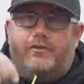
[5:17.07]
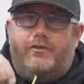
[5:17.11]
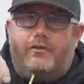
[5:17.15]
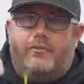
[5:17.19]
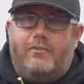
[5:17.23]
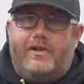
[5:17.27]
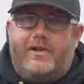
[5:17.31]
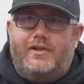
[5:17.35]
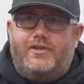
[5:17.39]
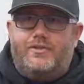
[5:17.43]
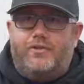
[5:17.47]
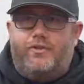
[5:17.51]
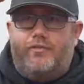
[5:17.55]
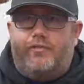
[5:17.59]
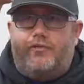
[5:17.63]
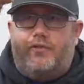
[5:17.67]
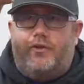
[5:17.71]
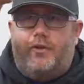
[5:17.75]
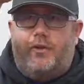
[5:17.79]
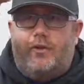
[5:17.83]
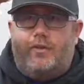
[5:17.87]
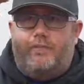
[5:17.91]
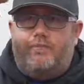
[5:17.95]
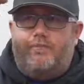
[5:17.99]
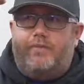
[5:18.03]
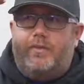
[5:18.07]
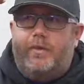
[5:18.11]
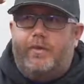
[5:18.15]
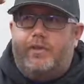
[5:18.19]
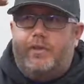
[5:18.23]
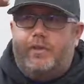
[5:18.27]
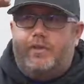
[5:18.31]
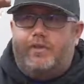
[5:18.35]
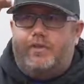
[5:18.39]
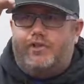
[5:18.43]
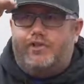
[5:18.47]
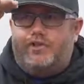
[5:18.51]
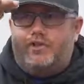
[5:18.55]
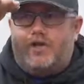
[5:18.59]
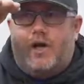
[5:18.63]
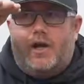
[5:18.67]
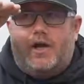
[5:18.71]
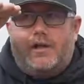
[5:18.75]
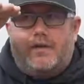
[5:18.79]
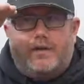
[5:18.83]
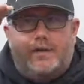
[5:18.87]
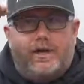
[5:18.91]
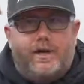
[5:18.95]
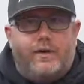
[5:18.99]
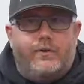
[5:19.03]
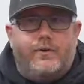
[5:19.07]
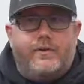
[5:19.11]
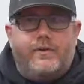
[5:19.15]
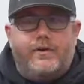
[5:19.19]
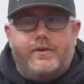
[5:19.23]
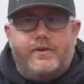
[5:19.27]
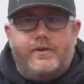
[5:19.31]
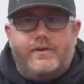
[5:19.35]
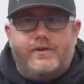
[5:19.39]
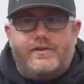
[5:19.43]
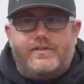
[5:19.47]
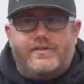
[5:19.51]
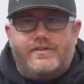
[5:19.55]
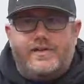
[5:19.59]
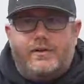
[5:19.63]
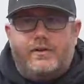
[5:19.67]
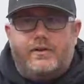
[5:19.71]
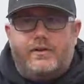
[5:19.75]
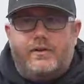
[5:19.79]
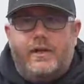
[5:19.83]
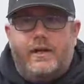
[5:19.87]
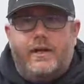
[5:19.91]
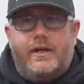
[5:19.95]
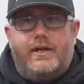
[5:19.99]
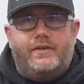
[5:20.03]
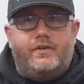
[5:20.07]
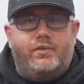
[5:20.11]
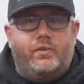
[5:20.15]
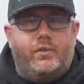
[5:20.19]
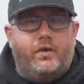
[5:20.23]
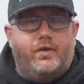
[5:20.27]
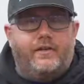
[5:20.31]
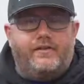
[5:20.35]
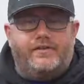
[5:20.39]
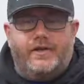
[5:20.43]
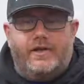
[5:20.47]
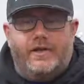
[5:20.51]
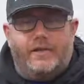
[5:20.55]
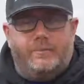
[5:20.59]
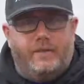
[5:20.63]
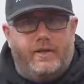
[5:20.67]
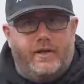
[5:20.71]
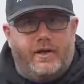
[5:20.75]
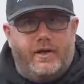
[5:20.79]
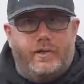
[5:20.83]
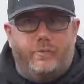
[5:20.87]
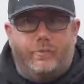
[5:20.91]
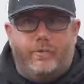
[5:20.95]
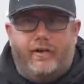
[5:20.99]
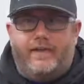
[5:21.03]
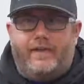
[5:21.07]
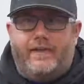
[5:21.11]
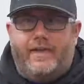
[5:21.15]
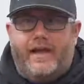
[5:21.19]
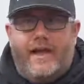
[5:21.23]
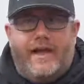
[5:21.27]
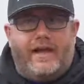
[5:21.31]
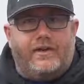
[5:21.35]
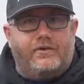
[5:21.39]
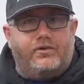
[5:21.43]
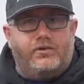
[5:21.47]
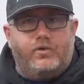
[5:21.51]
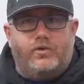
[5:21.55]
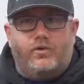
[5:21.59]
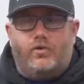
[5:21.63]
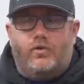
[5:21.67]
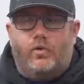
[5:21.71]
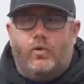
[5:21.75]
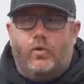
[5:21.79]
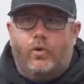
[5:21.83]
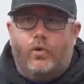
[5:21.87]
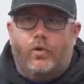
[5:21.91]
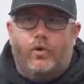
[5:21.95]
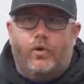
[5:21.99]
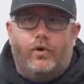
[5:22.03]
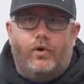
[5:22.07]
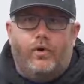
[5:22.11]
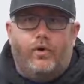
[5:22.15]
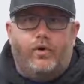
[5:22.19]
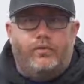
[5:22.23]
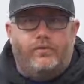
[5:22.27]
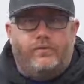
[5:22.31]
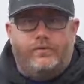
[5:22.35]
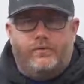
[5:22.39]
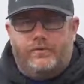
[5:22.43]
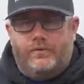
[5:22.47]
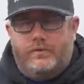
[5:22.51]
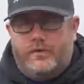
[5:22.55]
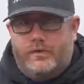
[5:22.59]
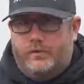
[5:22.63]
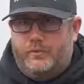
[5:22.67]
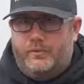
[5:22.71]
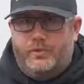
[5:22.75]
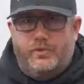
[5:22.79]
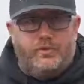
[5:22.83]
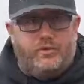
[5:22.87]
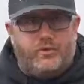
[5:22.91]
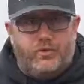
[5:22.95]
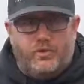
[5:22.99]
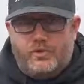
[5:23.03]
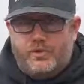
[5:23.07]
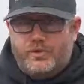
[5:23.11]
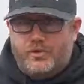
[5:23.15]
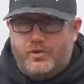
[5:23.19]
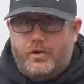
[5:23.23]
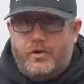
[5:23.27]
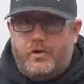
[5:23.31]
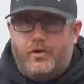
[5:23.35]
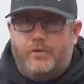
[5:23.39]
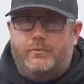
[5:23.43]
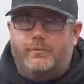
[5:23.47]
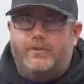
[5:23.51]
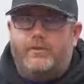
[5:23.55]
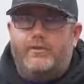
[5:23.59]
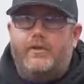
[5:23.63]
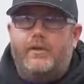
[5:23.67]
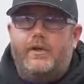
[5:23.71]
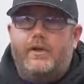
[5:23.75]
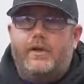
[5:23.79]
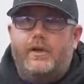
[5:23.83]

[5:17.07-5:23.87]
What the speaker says: So measure from the shock tower center line to where it's going to pick up on the axle or the rear torsion arms.